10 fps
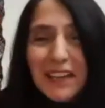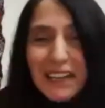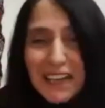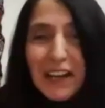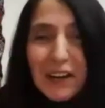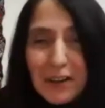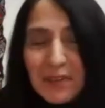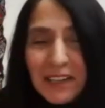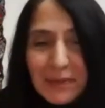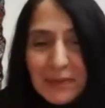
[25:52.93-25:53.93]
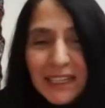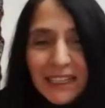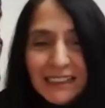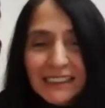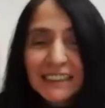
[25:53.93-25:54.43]
in Arabic
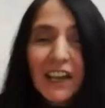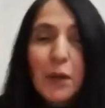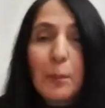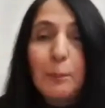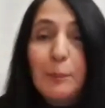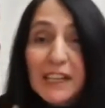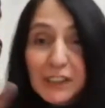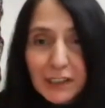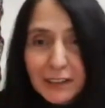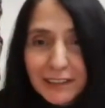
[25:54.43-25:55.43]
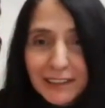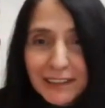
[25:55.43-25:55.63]
means bitter.